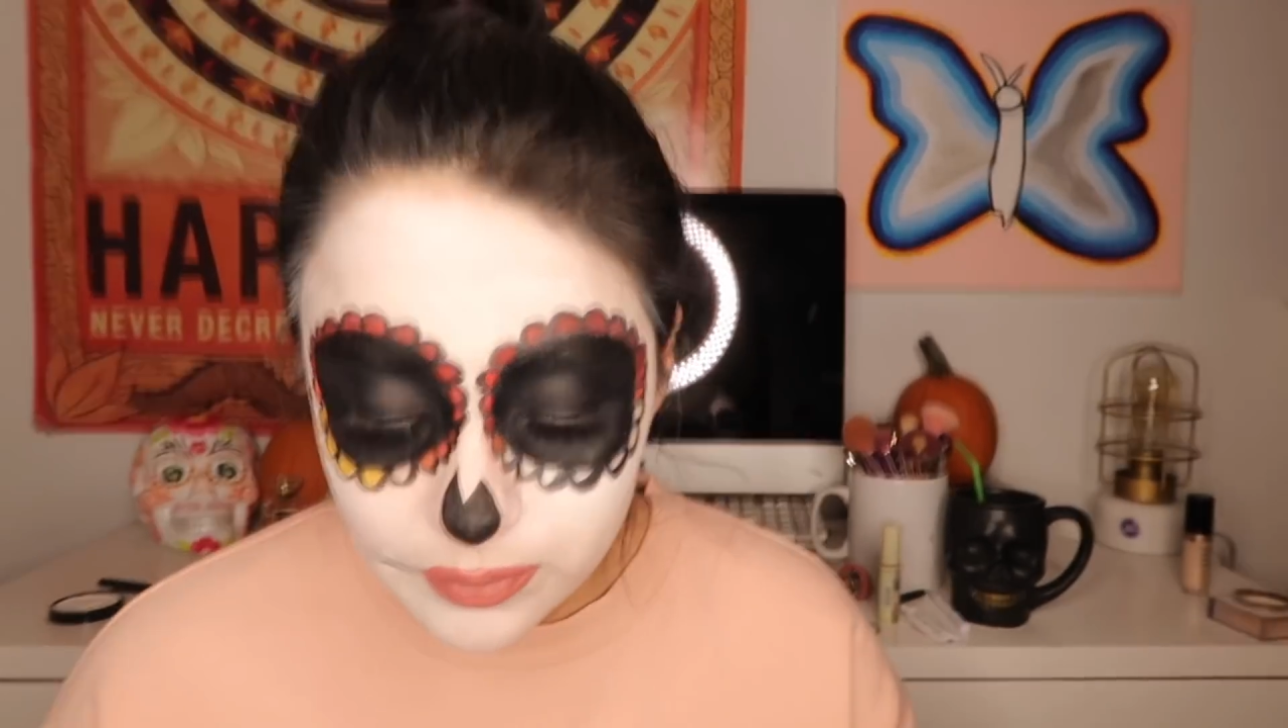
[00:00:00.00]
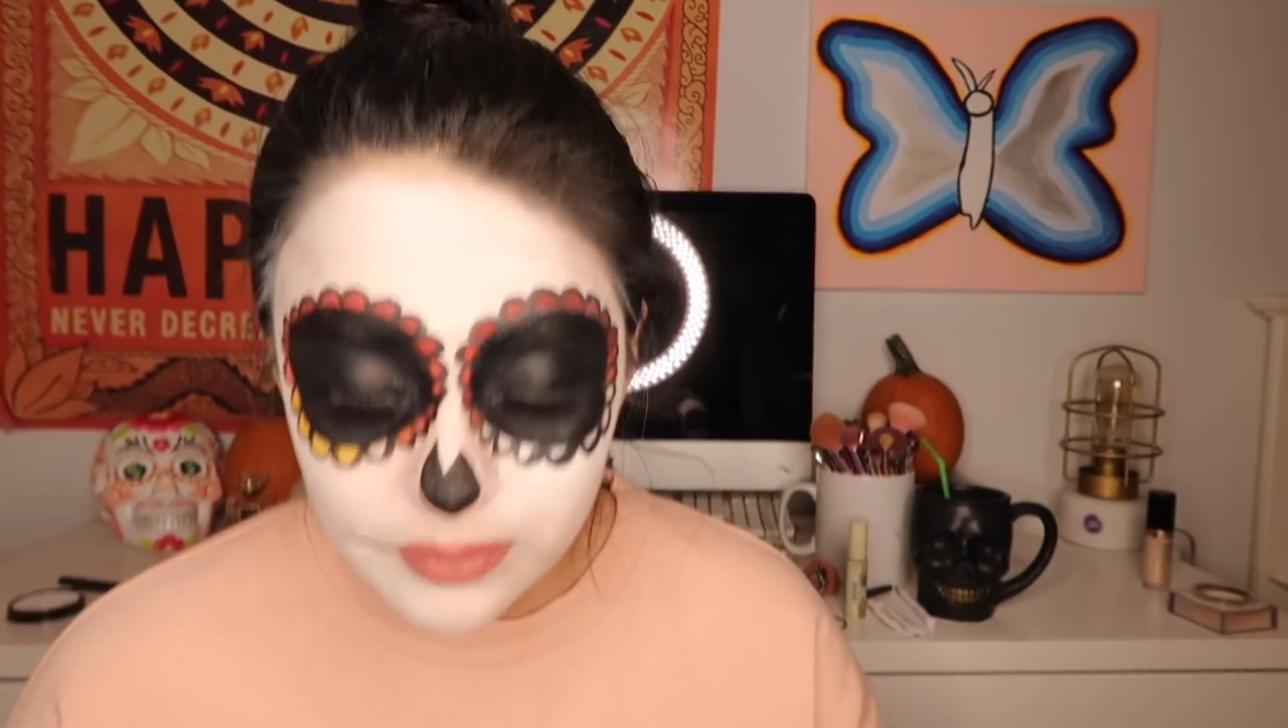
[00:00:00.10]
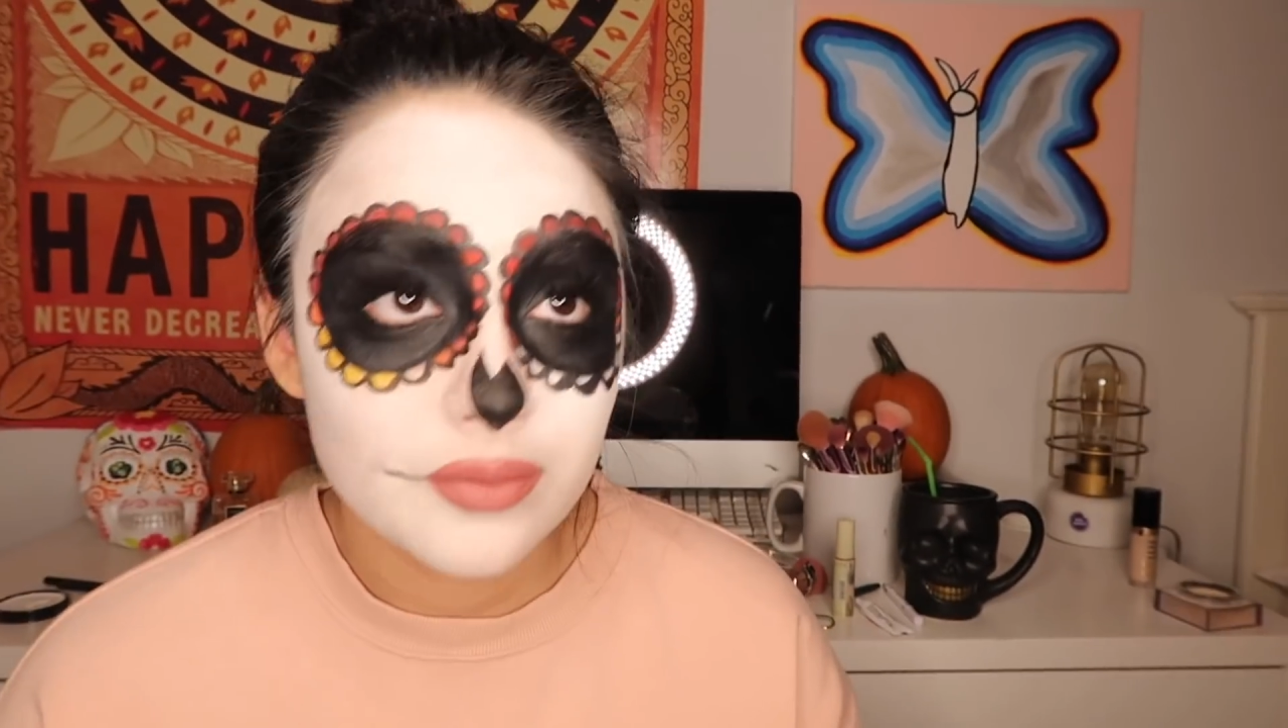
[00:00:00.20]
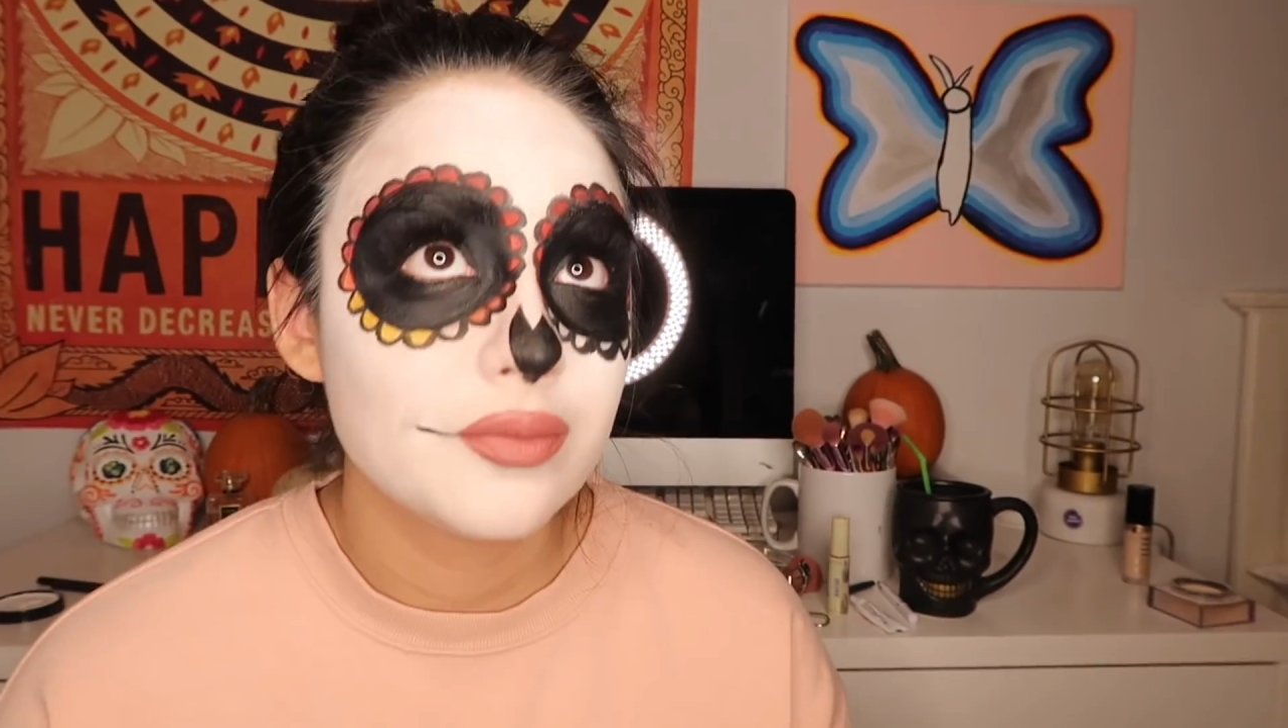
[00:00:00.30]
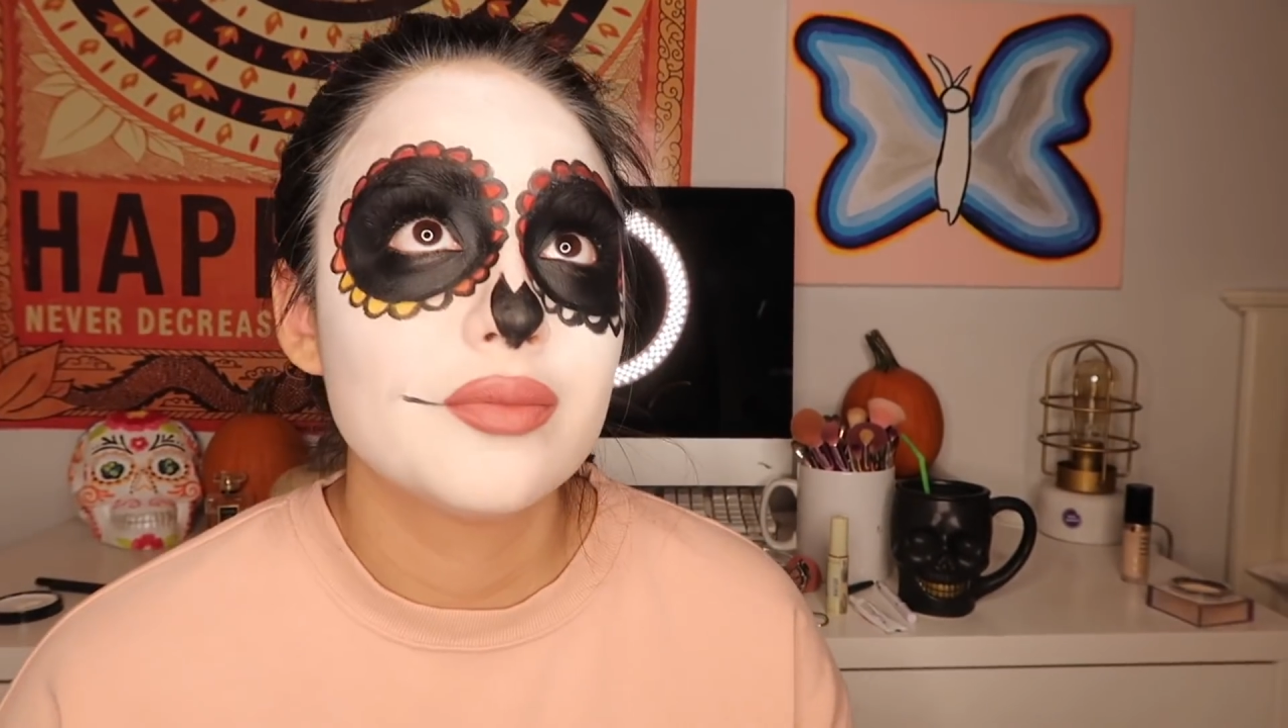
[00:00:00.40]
I'm going